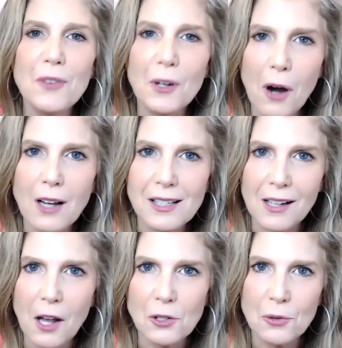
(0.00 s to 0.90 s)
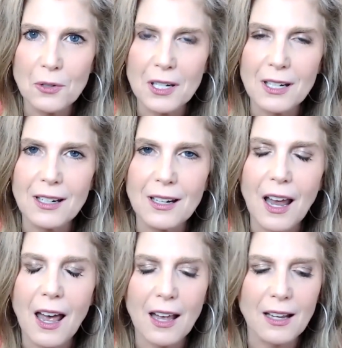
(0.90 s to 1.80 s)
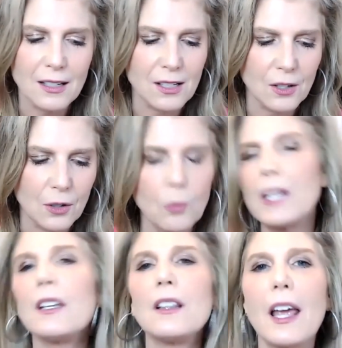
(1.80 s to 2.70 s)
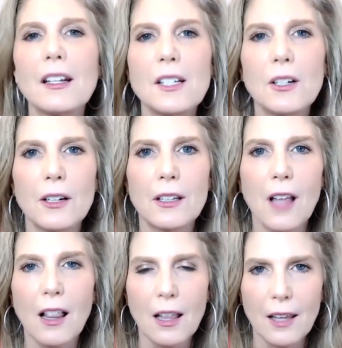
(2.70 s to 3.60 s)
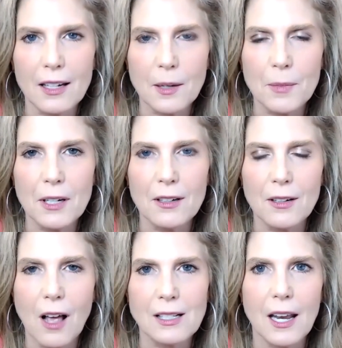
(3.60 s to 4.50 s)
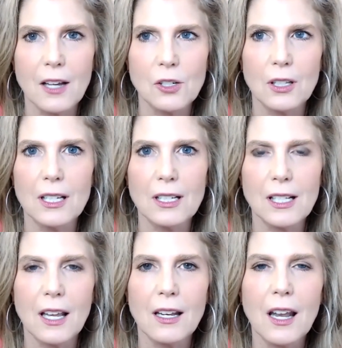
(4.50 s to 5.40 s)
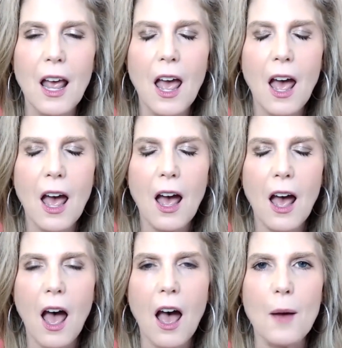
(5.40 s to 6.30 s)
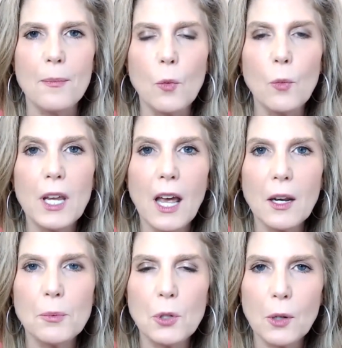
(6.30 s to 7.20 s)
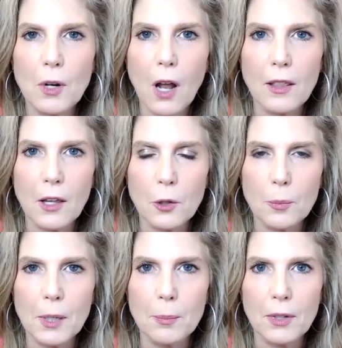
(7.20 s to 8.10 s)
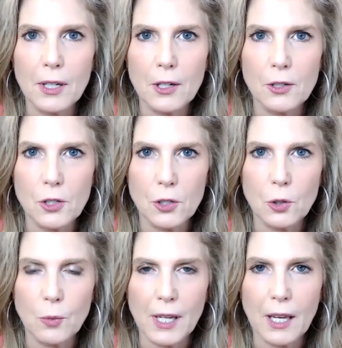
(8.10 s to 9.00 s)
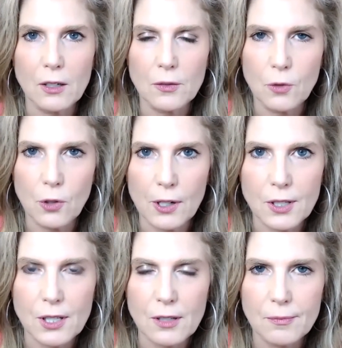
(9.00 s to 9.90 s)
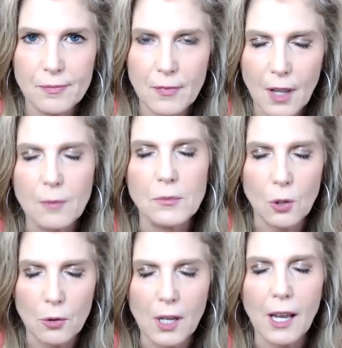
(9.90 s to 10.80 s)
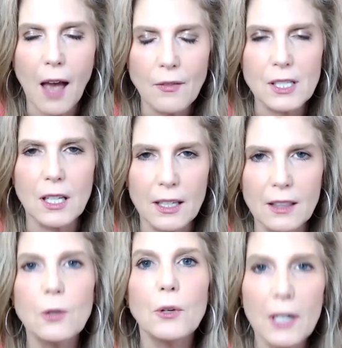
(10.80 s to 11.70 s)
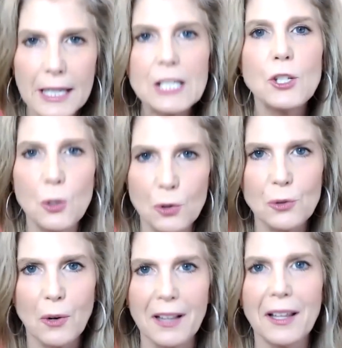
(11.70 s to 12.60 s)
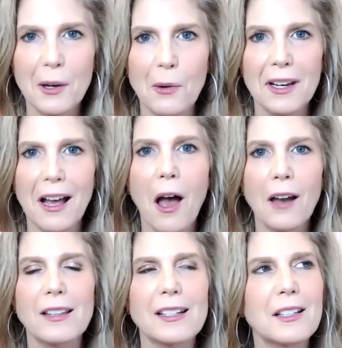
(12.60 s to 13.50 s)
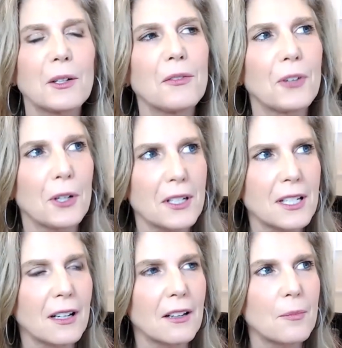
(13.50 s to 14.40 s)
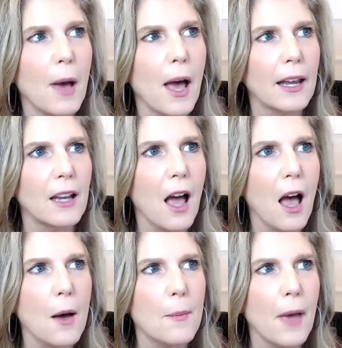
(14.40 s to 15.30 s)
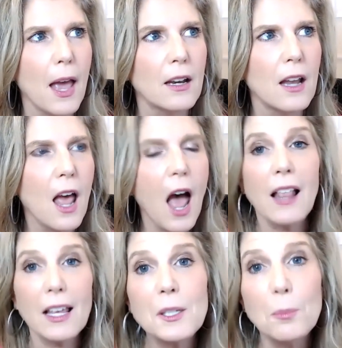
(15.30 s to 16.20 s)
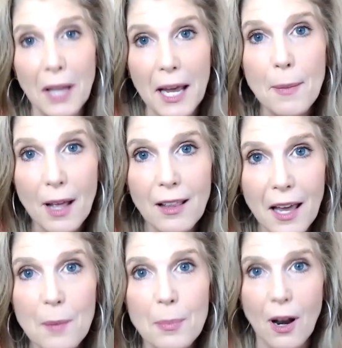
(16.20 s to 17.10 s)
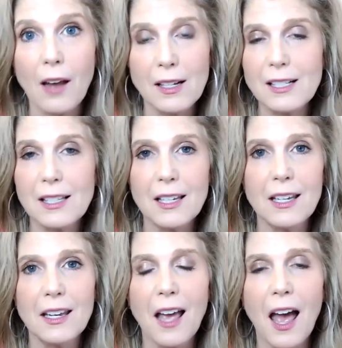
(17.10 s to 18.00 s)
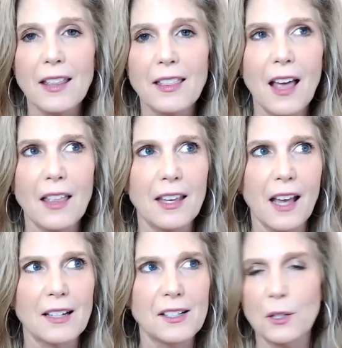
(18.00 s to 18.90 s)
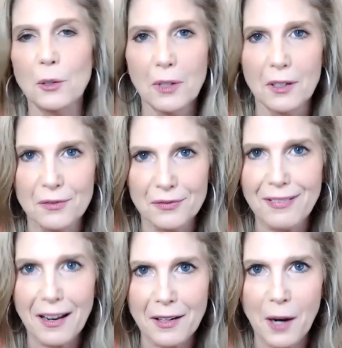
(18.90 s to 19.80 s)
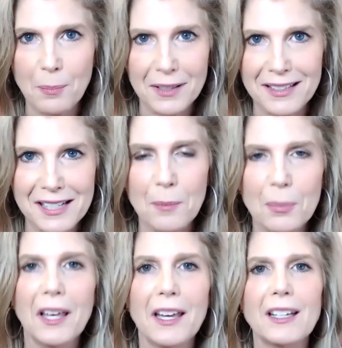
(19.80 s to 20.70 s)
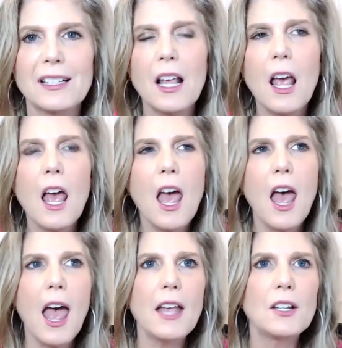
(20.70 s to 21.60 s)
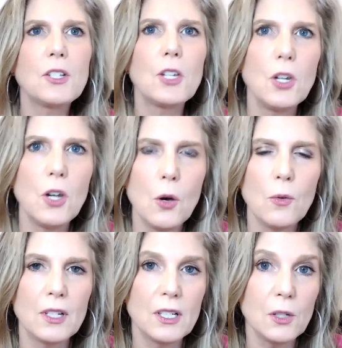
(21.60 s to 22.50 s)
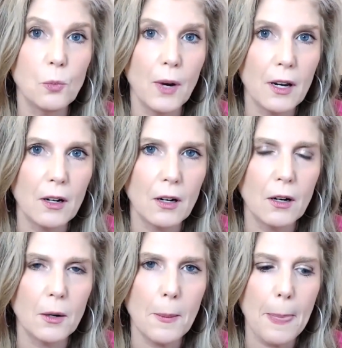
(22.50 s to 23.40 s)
across the country and we land here in La La Land. I'm here in Los Angeles, and we end up doing what all the other people here do. We get a divorce. I'm joking. Obviously, like there were issues, right? Like going on in this little fairy tale of mine. And I like to blame LA, but honestly, I think I still would have ended up in the same place. And, this is where